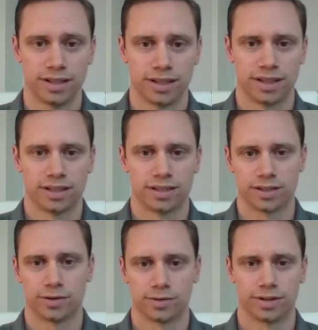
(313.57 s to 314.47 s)

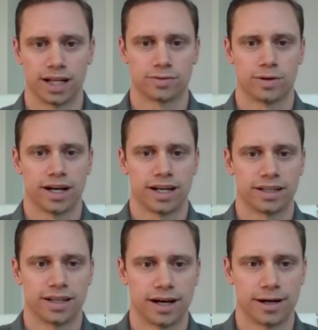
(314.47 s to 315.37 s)
So that's why
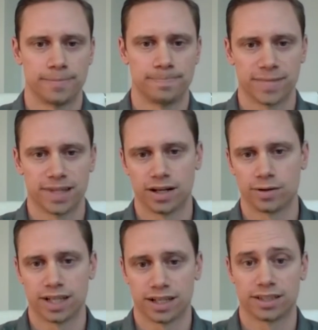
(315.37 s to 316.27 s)
um, you know it's
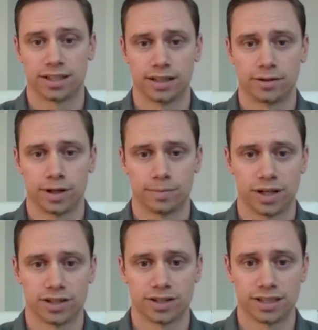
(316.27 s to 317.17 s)
actually quite a pleasure
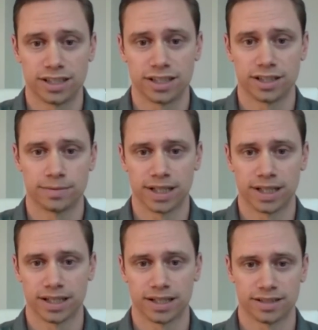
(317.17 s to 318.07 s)
to teach it because